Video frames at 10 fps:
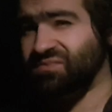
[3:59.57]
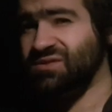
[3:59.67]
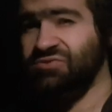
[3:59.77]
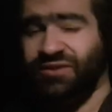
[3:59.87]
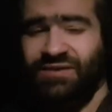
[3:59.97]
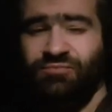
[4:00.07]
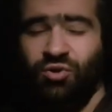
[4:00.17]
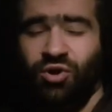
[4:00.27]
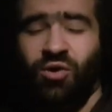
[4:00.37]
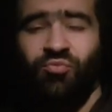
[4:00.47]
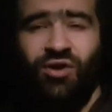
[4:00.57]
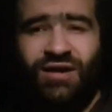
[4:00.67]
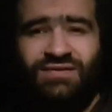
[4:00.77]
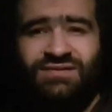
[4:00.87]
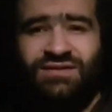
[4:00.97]
so I need to put a lot of
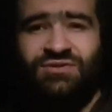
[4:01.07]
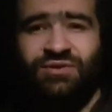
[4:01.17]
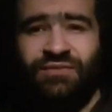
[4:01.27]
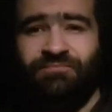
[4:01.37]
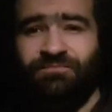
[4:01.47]
practice into it,